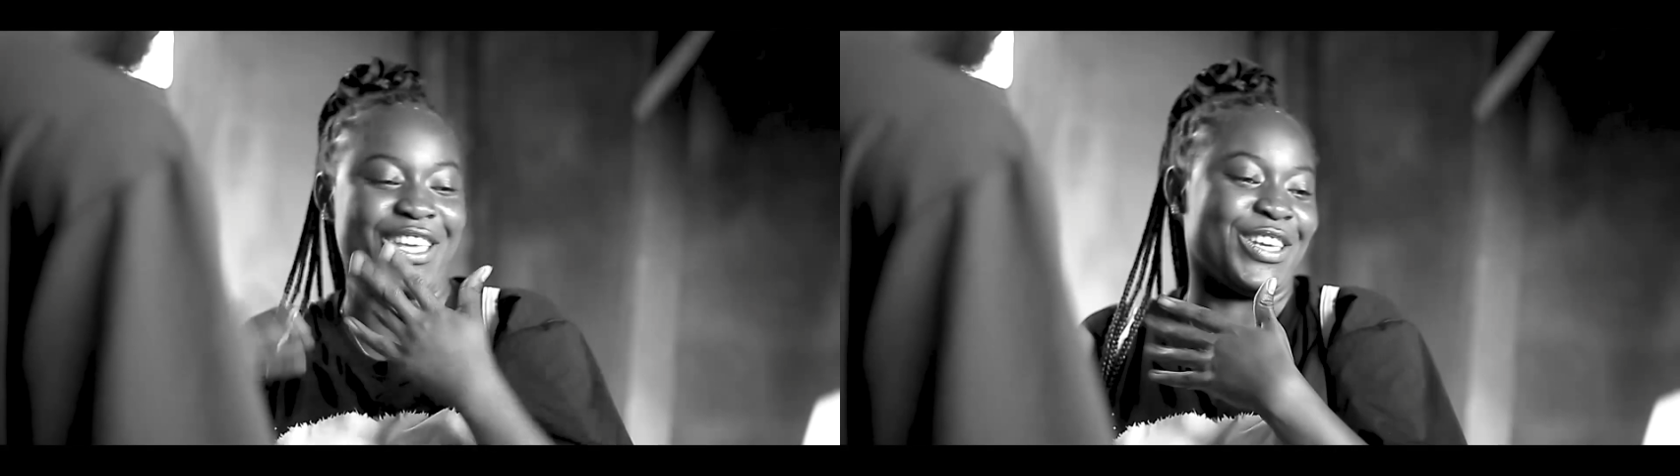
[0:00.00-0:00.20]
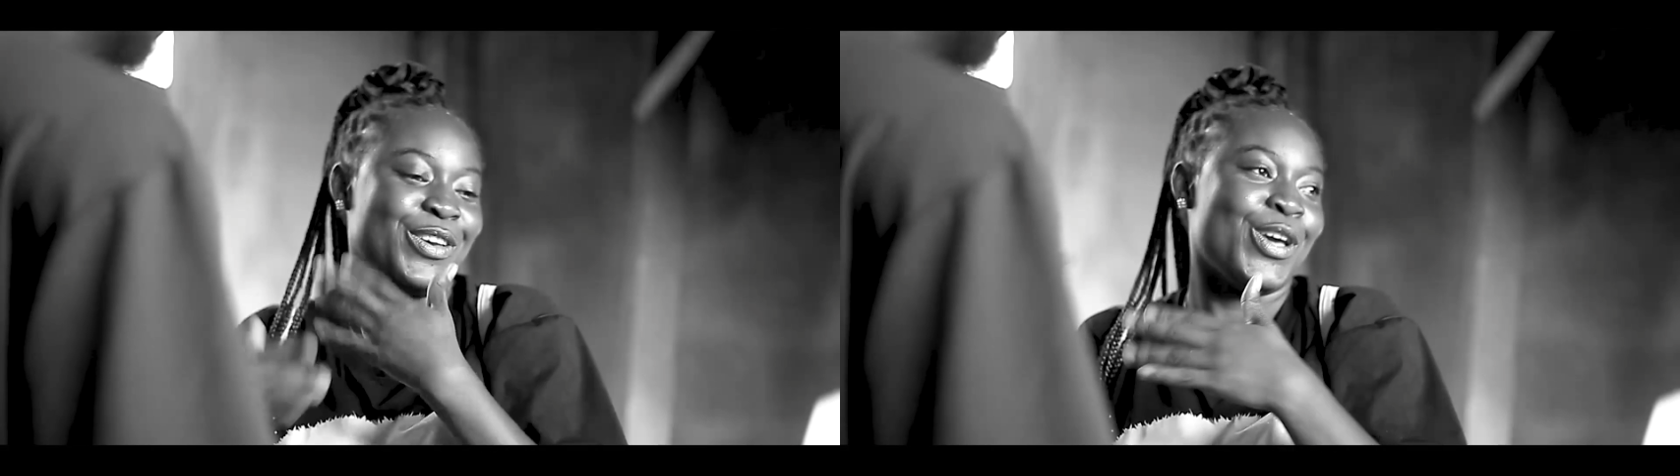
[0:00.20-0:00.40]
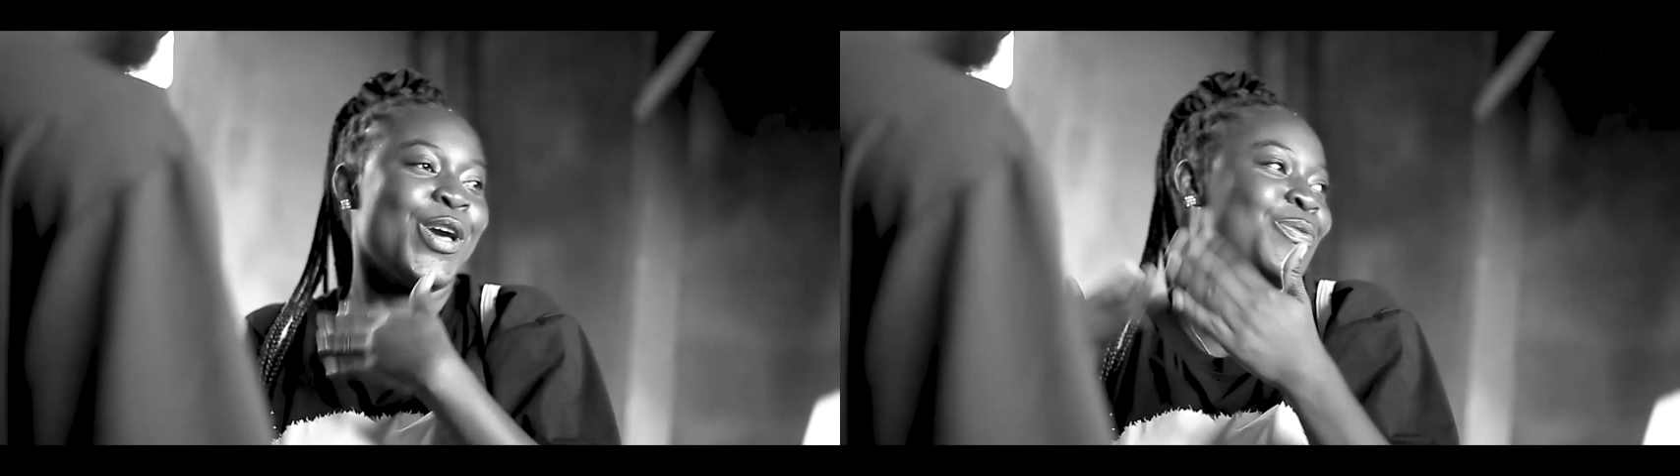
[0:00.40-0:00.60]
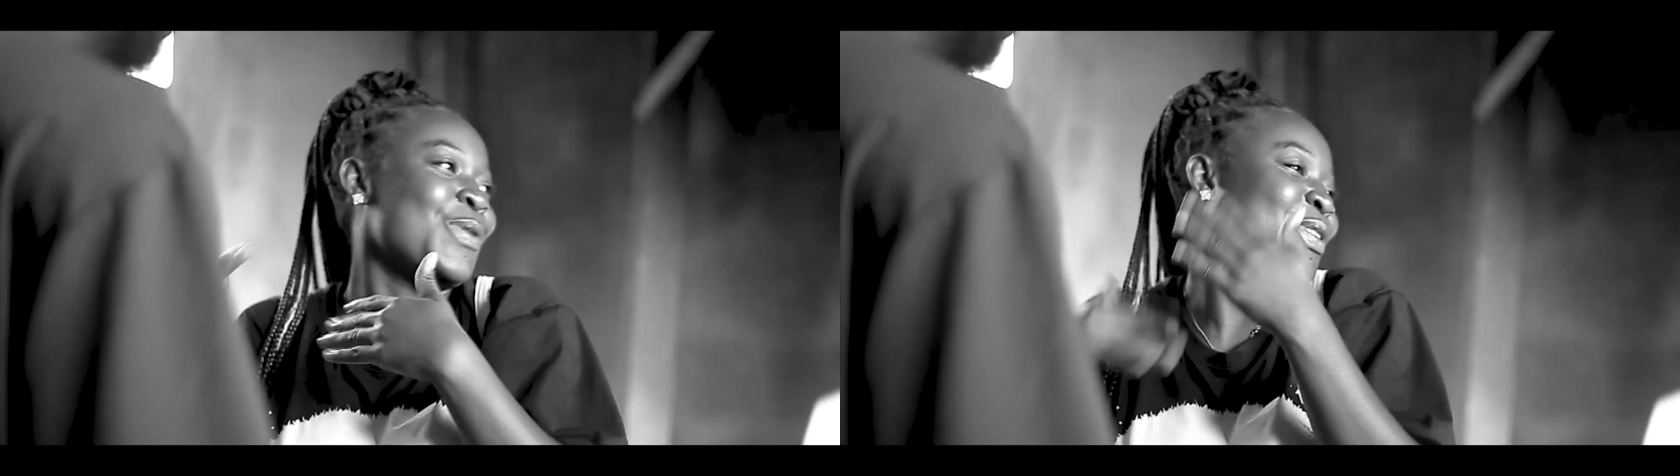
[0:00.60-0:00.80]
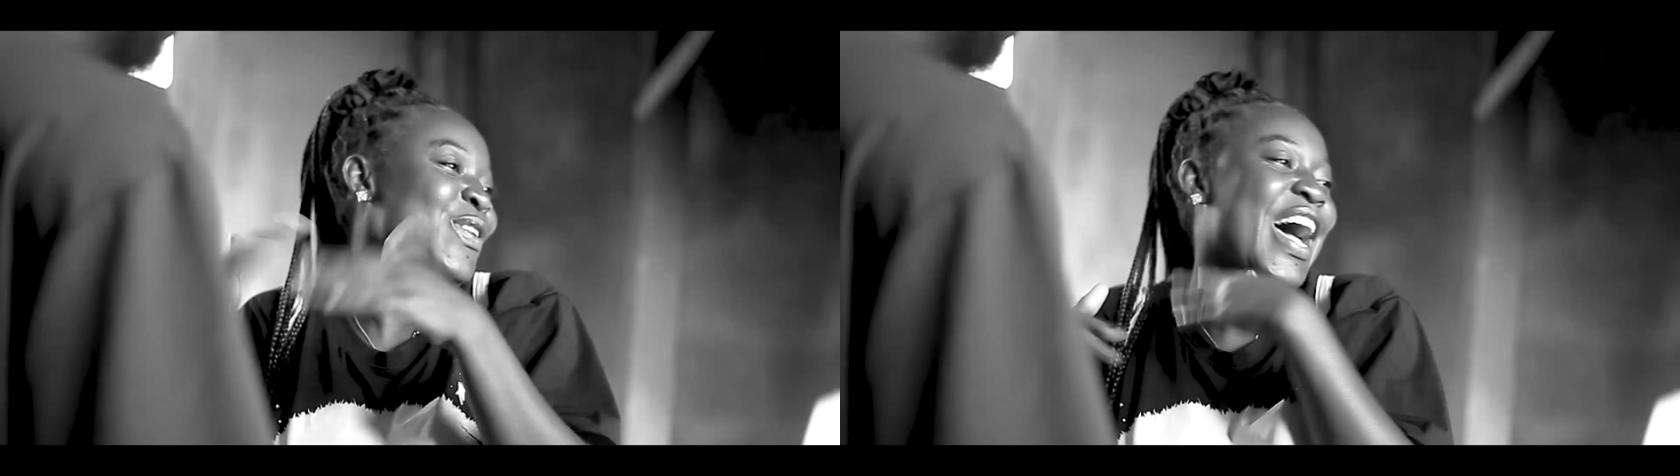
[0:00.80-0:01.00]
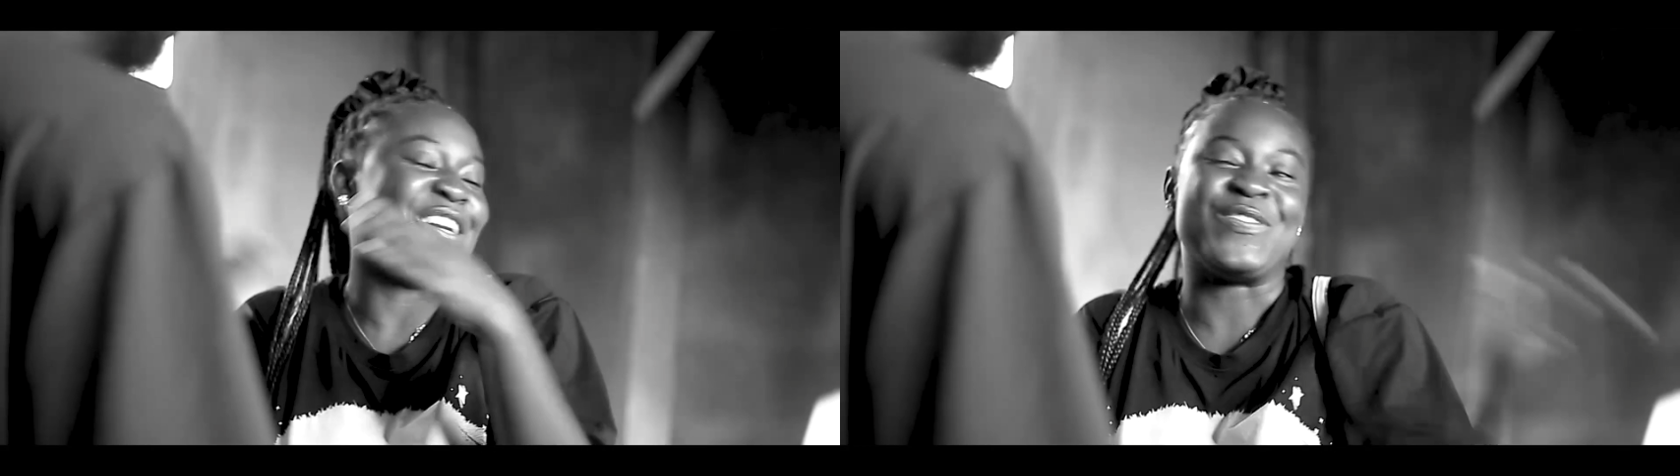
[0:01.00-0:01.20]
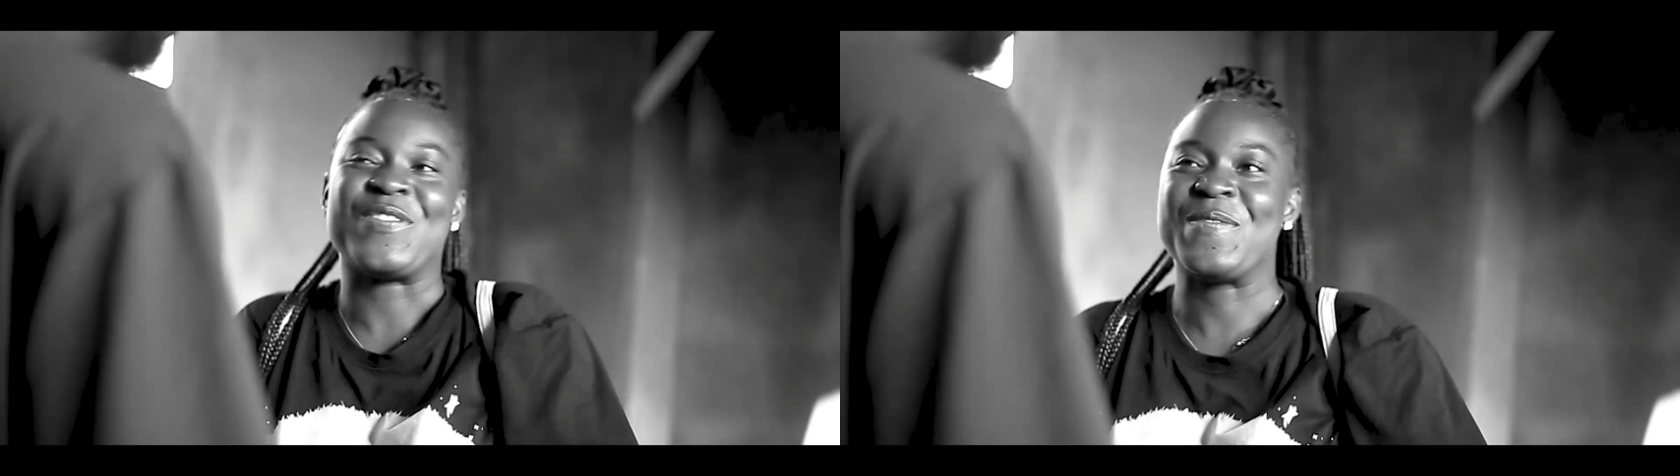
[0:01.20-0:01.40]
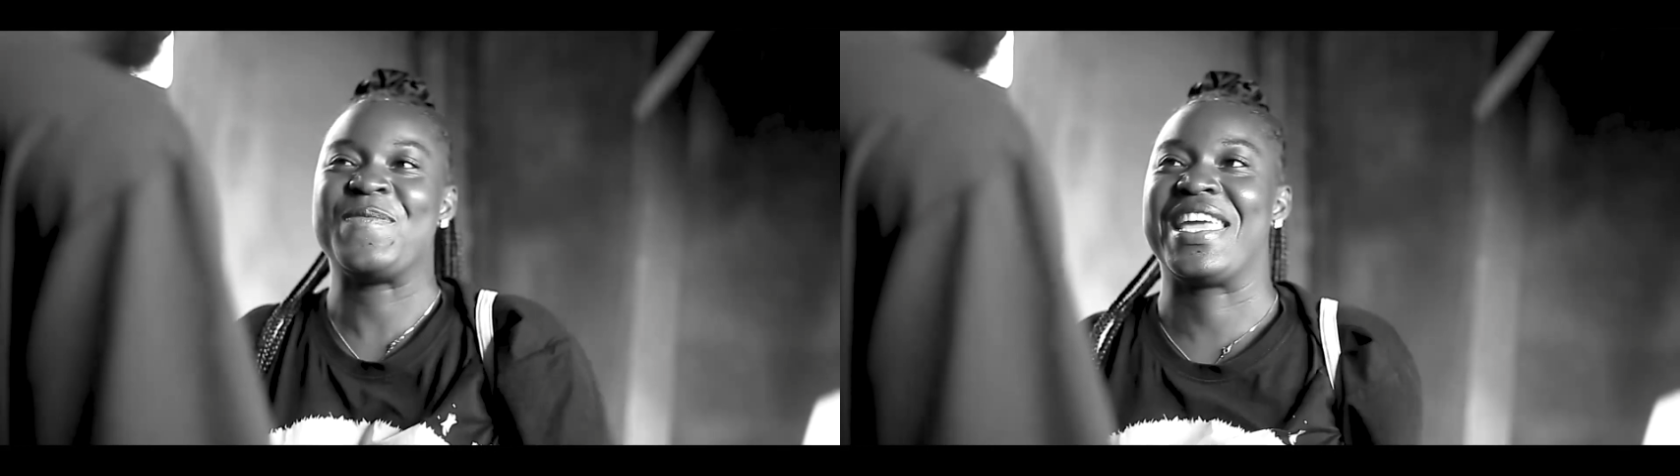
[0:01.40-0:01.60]
true,
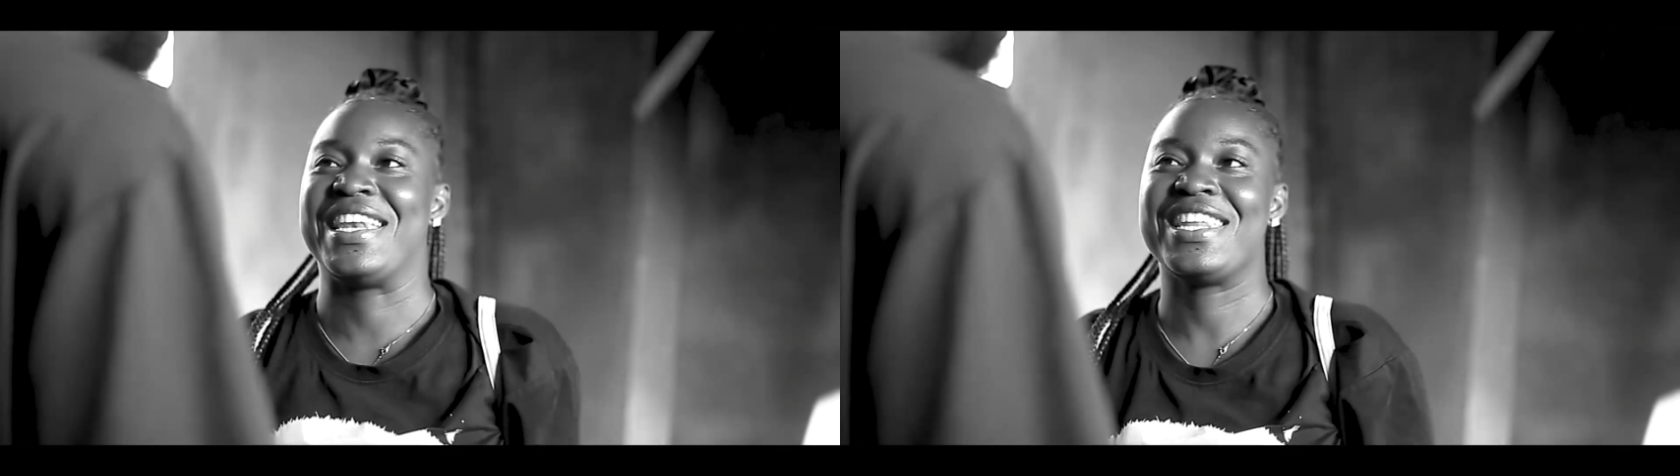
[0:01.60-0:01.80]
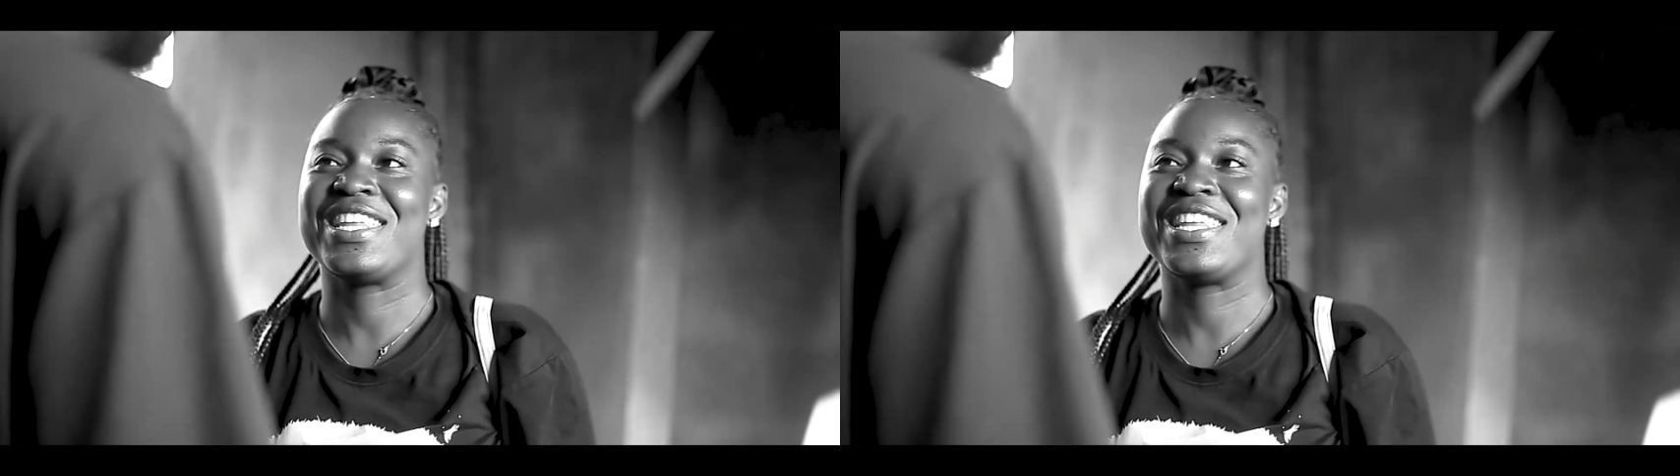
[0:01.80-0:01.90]
unaware of his